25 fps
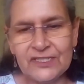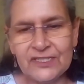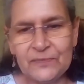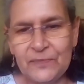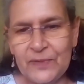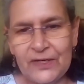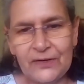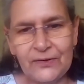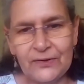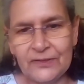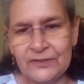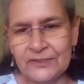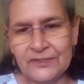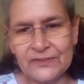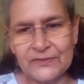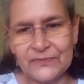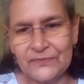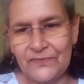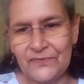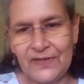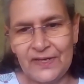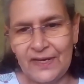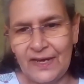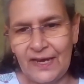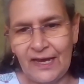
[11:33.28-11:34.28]
just
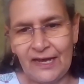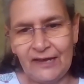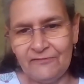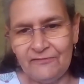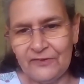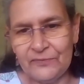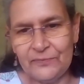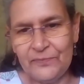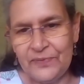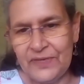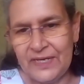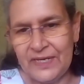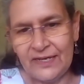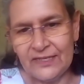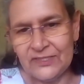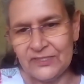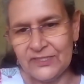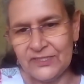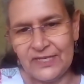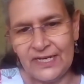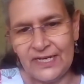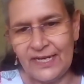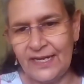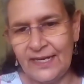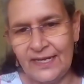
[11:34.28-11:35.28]
because we have a
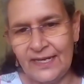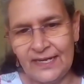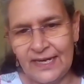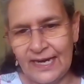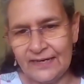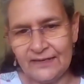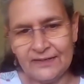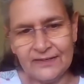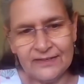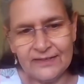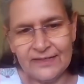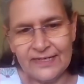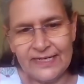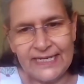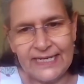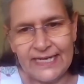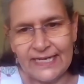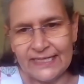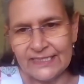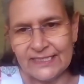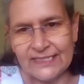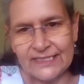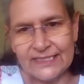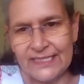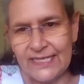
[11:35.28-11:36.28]
PhD and a
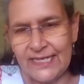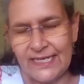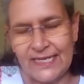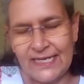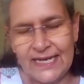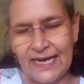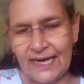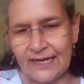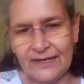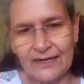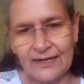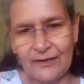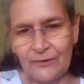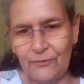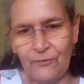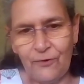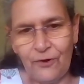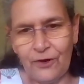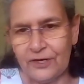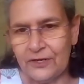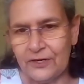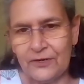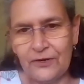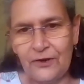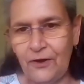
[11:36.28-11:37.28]
DSc and a
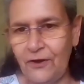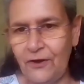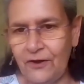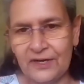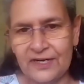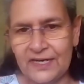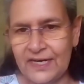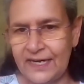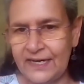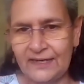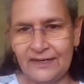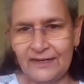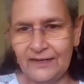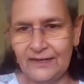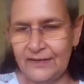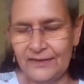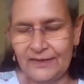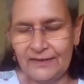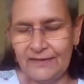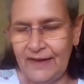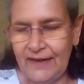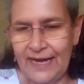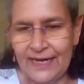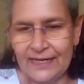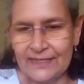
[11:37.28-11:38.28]
whatnot
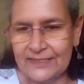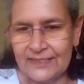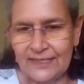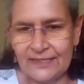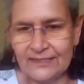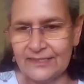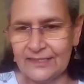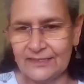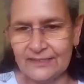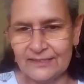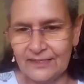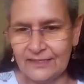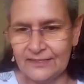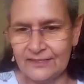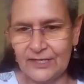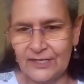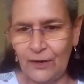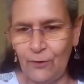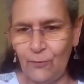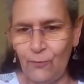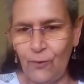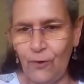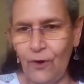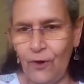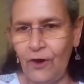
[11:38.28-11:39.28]
and such and such
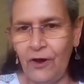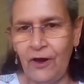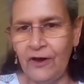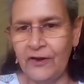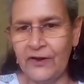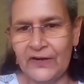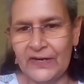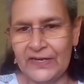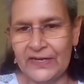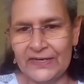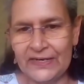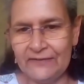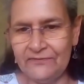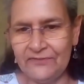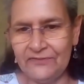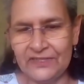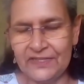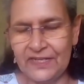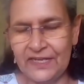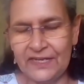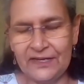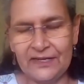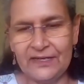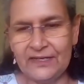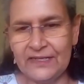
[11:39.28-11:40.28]
award and
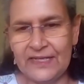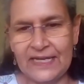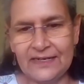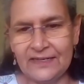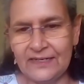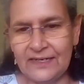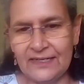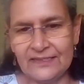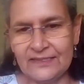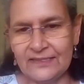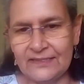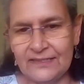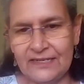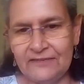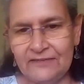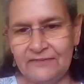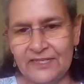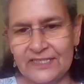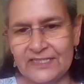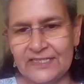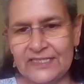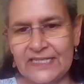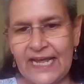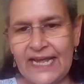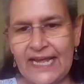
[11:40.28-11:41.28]
everything, that doesn't give
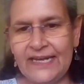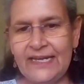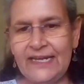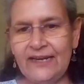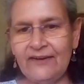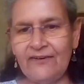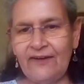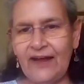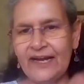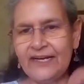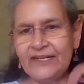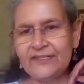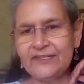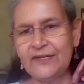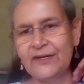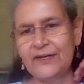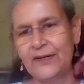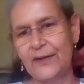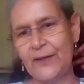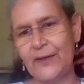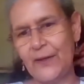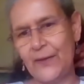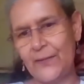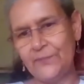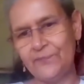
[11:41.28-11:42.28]
us any right
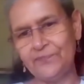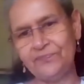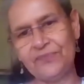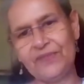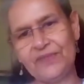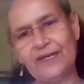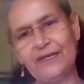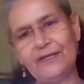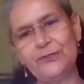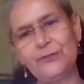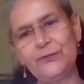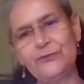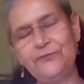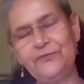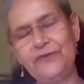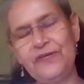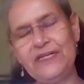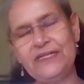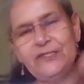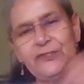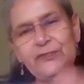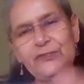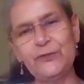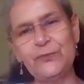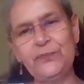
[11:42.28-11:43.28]
to
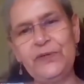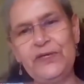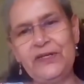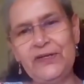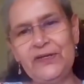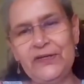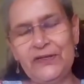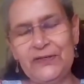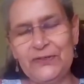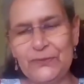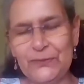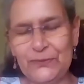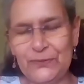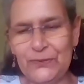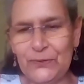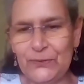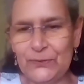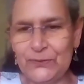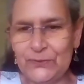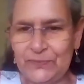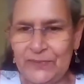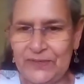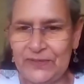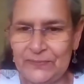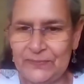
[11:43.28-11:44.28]
feel superior to
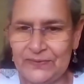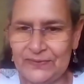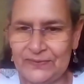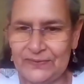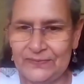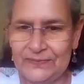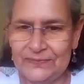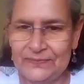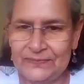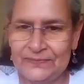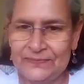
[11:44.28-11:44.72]
those people.